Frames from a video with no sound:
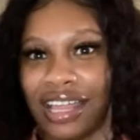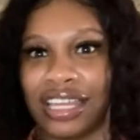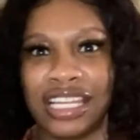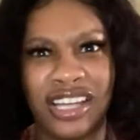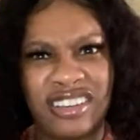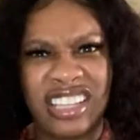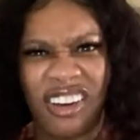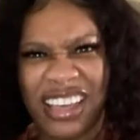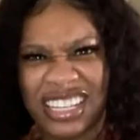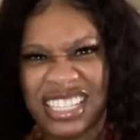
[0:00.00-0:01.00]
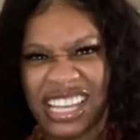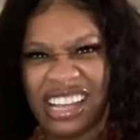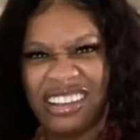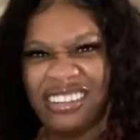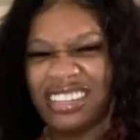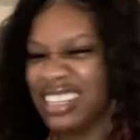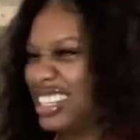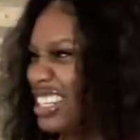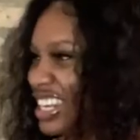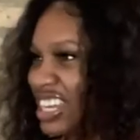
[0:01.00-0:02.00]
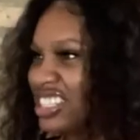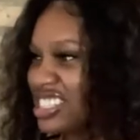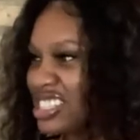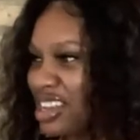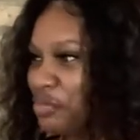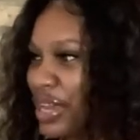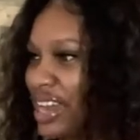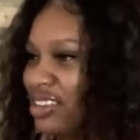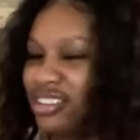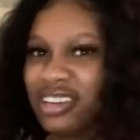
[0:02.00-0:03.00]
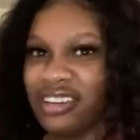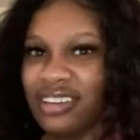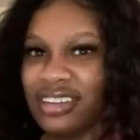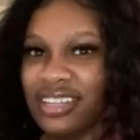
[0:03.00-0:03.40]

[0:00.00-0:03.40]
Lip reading: Did those go out of style? Did they just come back, or